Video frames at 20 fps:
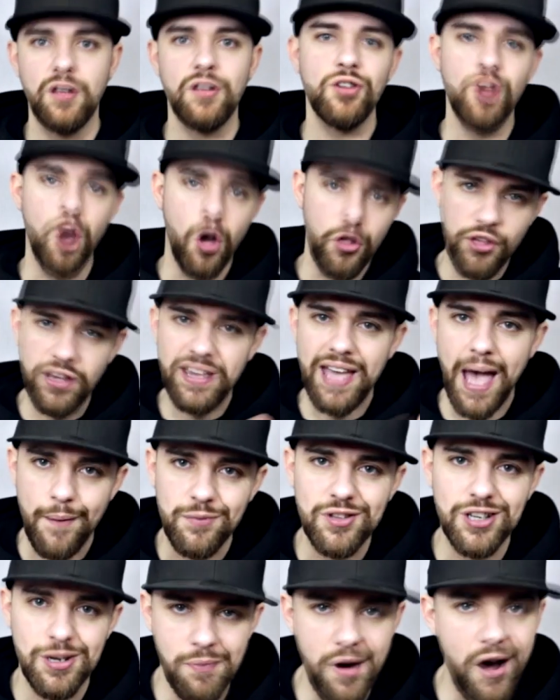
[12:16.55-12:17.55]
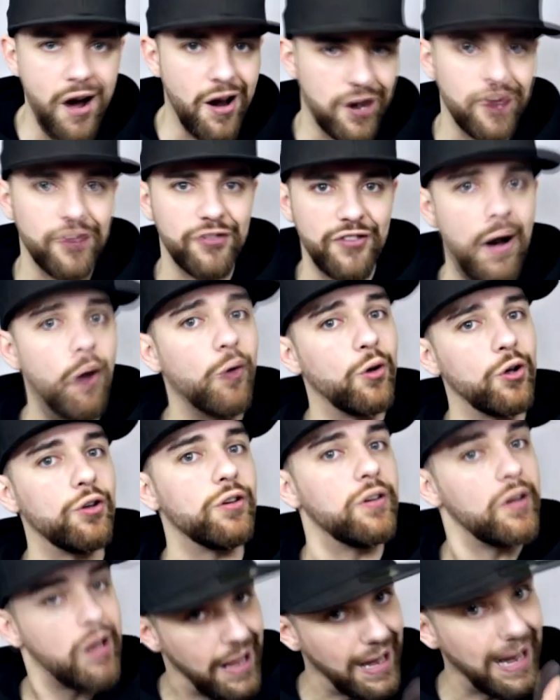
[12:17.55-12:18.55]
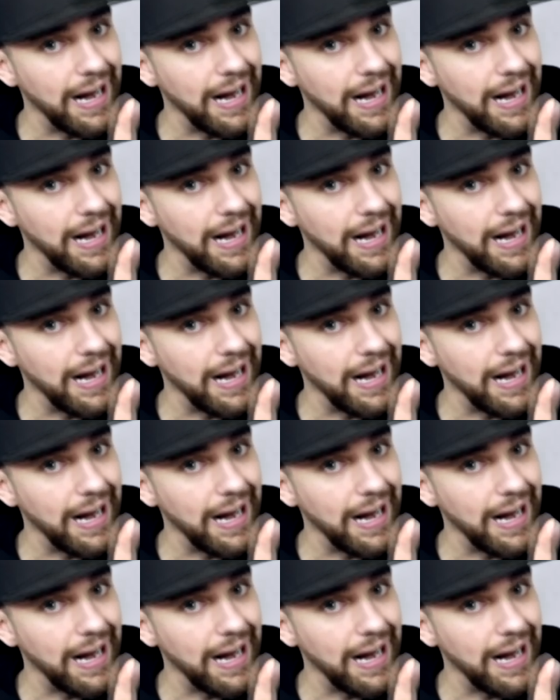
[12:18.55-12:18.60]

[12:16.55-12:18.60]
Not the Captain America Falcon,